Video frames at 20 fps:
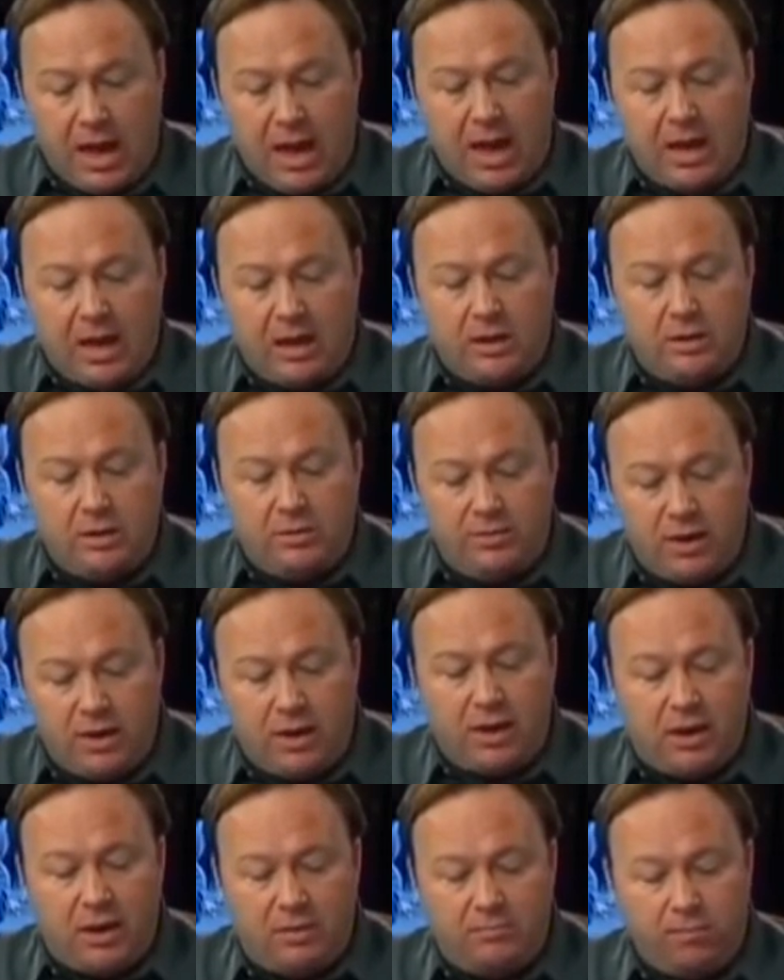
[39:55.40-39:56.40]
And
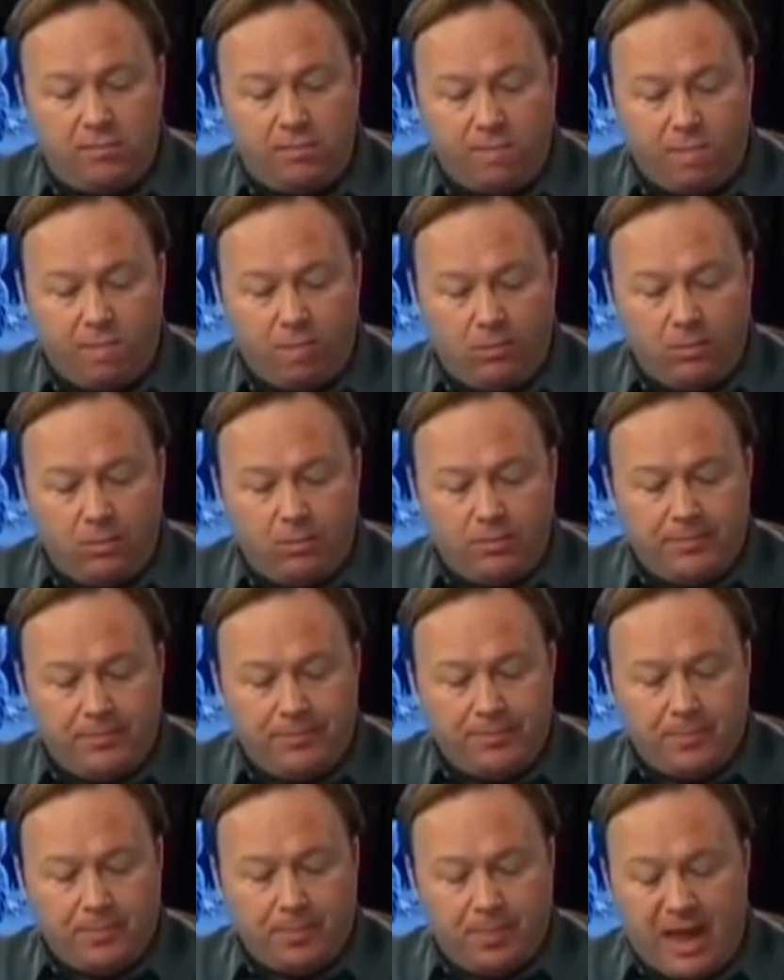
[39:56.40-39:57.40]
then
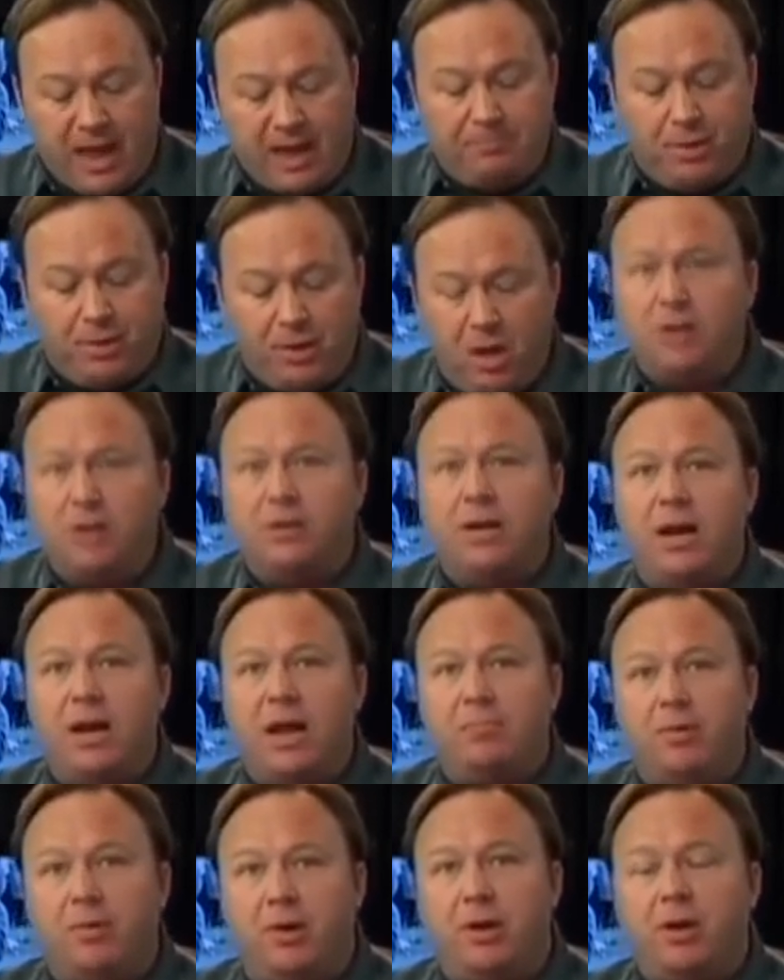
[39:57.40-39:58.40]
they pulled
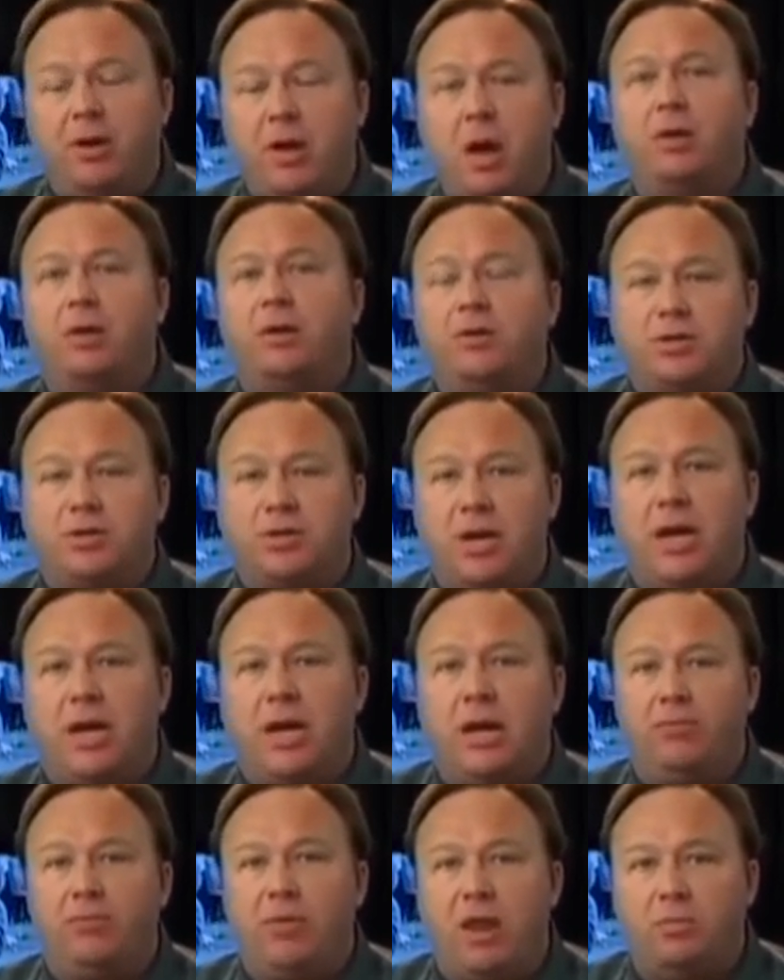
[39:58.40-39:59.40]
it and put a notice
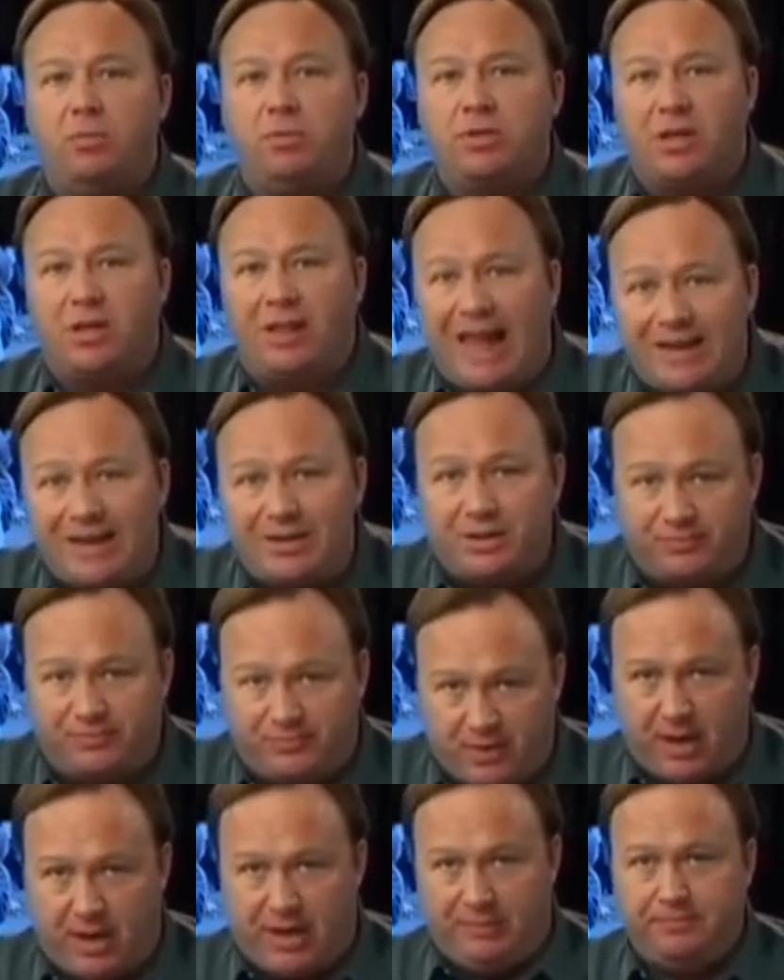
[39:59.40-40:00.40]
saying that it was
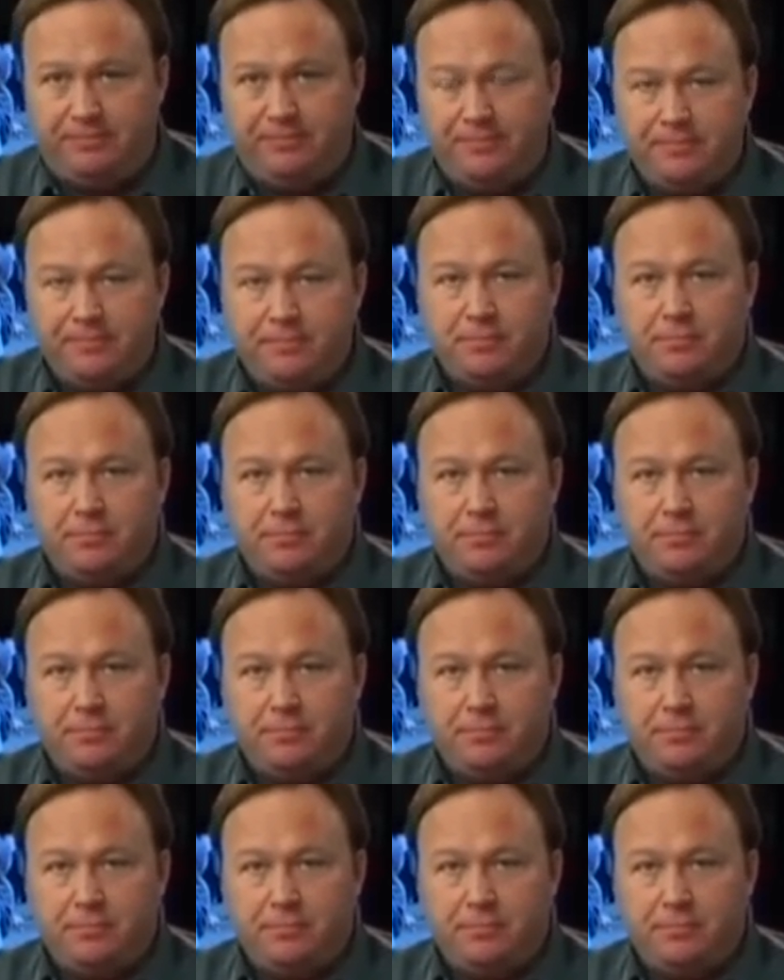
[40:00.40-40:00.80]
classified